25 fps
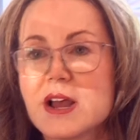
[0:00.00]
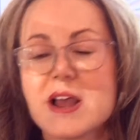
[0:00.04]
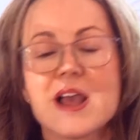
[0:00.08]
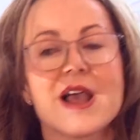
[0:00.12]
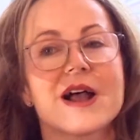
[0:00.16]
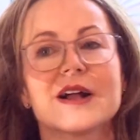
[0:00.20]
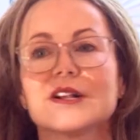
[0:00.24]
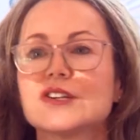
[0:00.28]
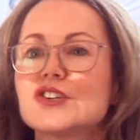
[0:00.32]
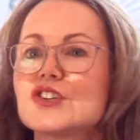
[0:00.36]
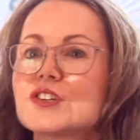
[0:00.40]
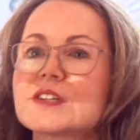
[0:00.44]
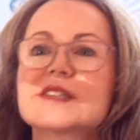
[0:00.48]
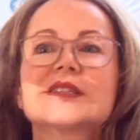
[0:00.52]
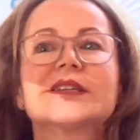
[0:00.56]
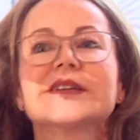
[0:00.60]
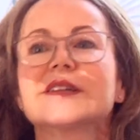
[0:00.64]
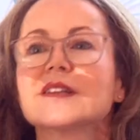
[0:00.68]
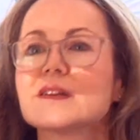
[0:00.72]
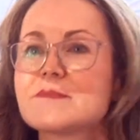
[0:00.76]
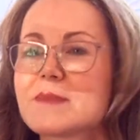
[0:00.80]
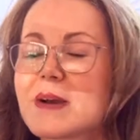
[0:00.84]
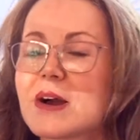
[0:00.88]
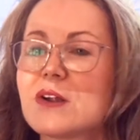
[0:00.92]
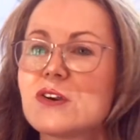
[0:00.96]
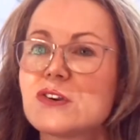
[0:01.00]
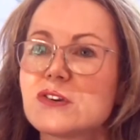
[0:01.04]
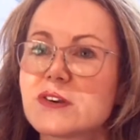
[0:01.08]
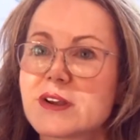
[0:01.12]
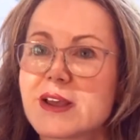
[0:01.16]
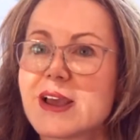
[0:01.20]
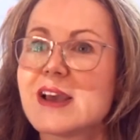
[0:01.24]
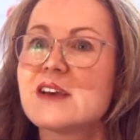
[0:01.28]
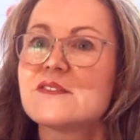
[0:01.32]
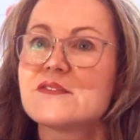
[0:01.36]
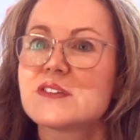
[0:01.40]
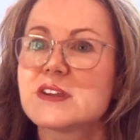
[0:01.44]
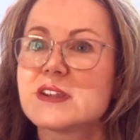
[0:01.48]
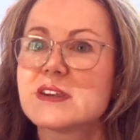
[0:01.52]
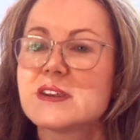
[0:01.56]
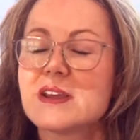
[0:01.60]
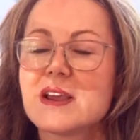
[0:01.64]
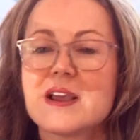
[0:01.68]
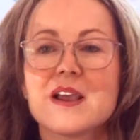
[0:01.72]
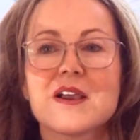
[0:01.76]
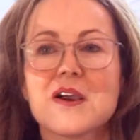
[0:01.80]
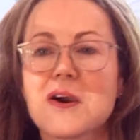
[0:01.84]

and just think about, look, Kevin,